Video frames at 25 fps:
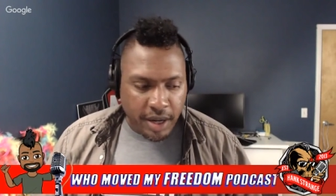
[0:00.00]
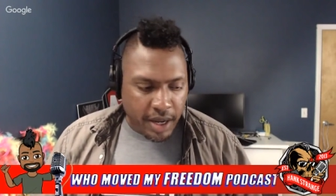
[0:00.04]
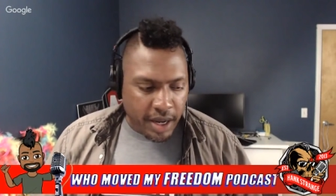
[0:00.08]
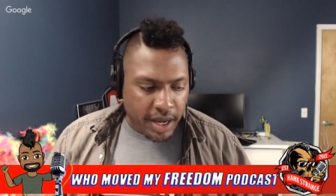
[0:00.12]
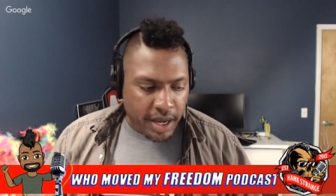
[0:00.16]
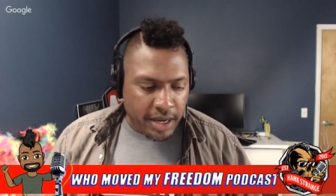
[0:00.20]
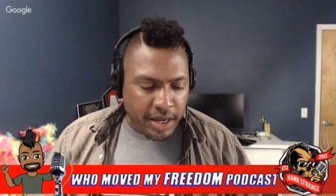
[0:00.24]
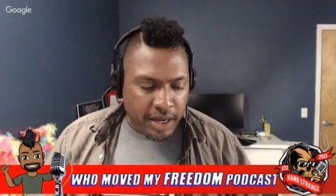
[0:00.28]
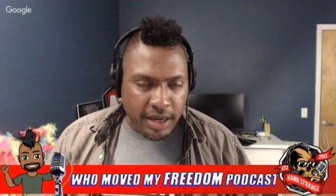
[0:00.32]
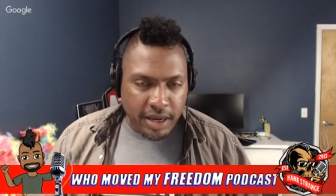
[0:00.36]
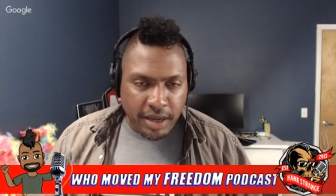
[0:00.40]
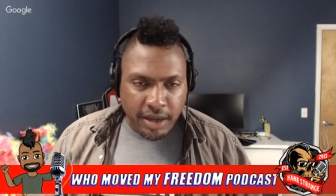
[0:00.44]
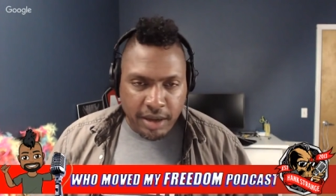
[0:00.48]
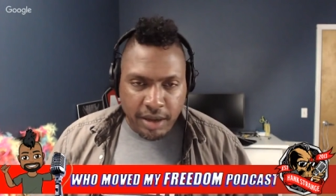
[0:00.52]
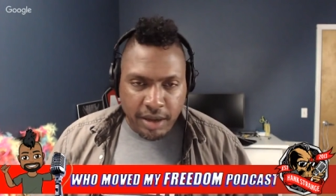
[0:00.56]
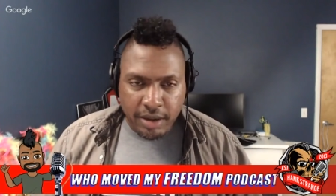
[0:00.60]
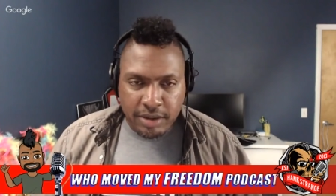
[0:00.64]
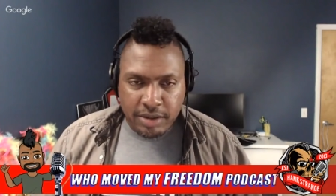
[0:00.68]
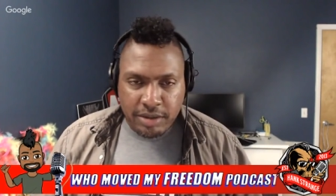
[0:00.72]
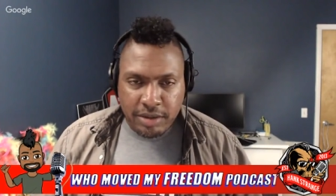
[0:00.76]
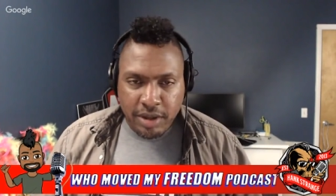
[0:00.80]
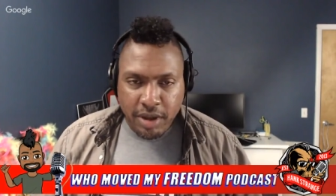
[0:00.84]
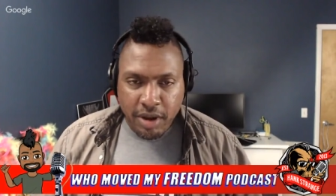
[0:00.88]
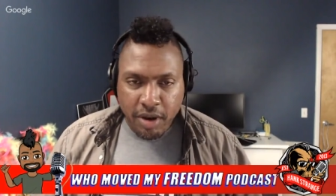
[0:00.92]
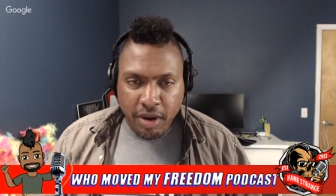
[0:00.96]
And then he
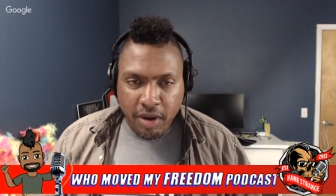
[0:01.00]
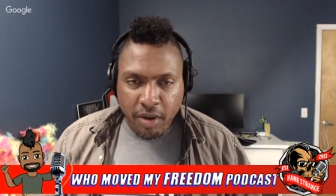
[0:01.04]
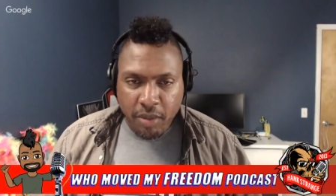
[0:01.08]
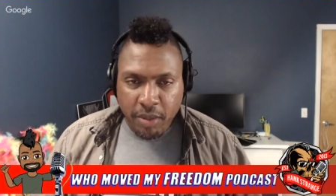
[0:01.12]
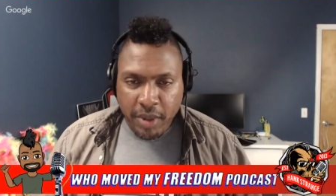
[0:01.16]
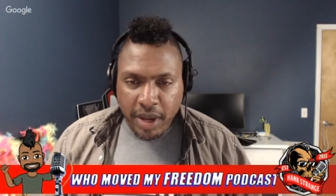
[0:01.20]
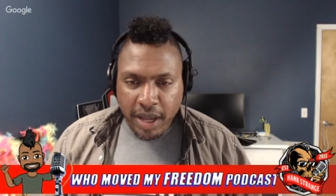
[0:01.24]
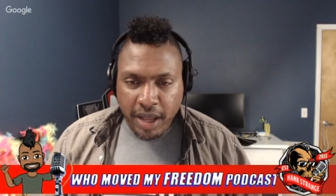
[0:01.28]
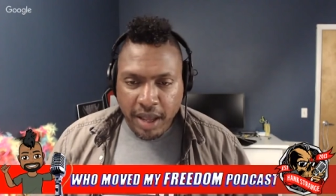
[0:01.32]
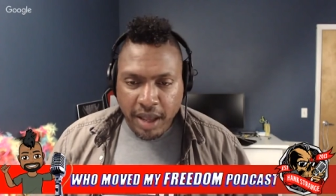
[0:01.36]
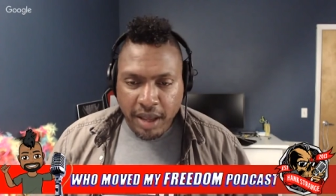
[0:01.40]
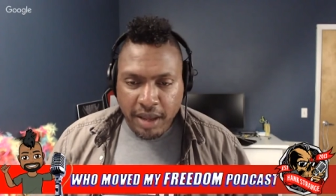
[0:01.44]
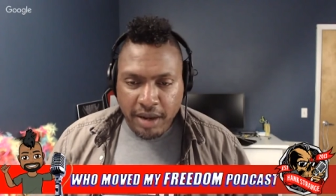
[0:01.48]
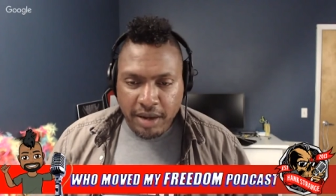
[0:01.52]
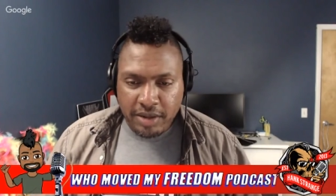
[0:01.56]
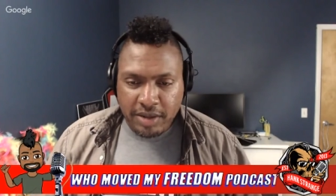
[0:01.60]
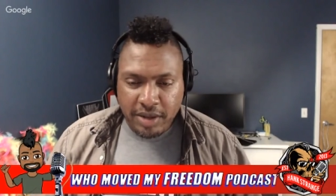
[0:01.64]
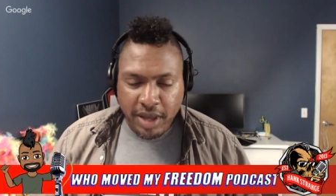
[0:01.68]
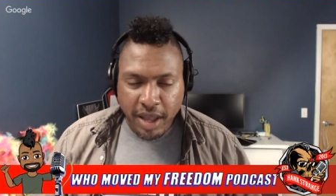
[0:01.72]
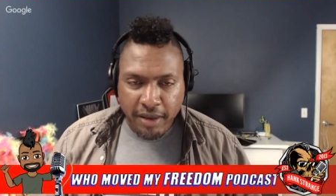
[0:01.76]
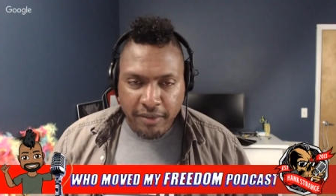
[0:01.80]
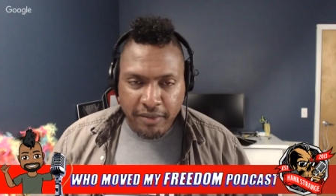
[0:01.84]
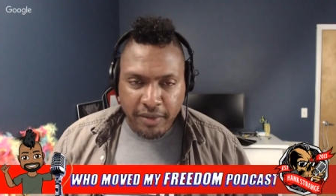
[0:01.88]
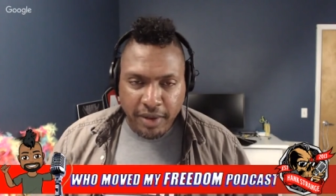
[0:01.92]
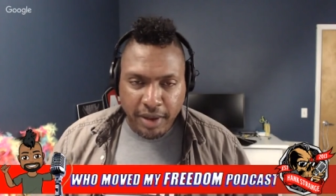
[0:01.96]
goes, "No, my head is
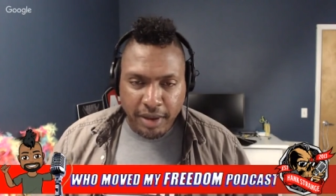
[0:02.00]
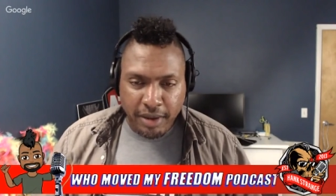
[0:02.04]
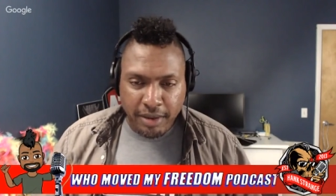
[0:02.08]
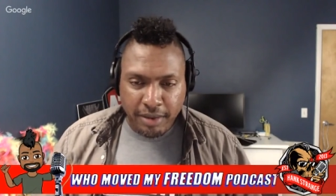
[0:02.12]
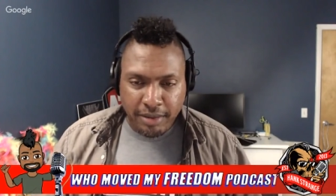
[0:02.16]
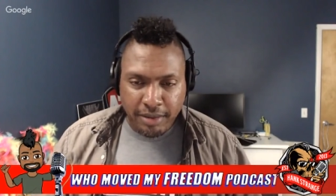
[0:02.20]
heavy."